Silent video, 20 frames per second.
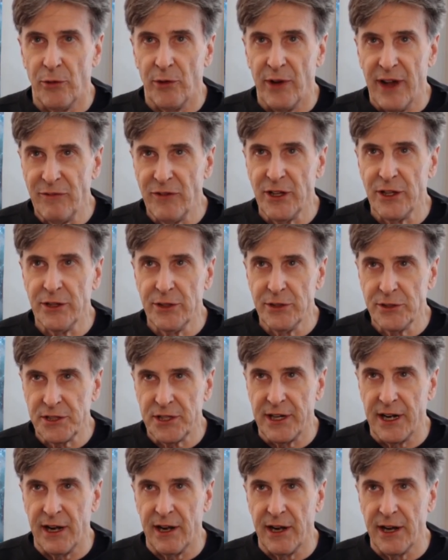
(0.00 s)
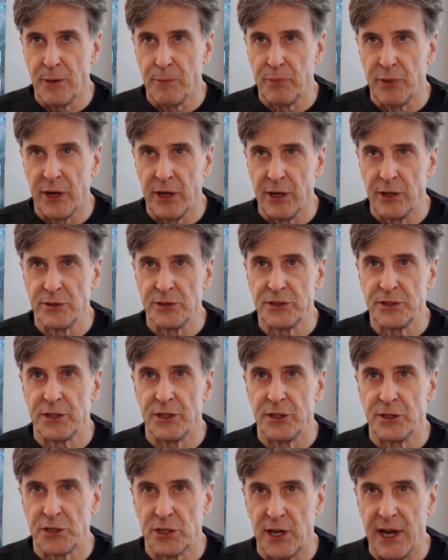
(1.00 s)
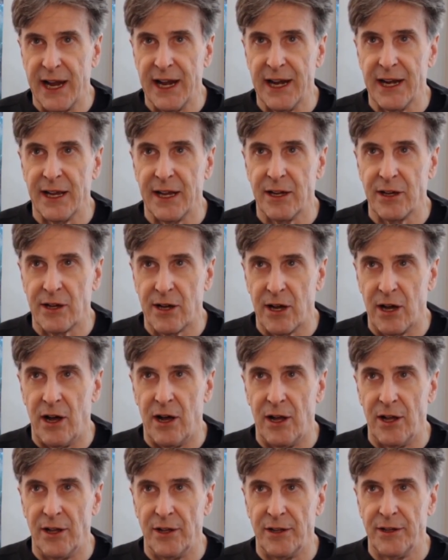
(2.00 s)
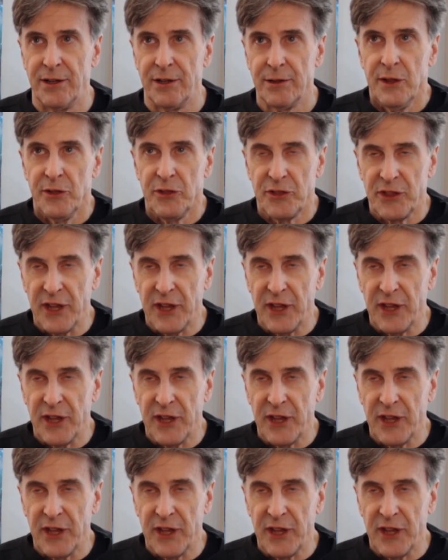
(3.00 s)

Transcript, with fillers: revolutionary approach to training called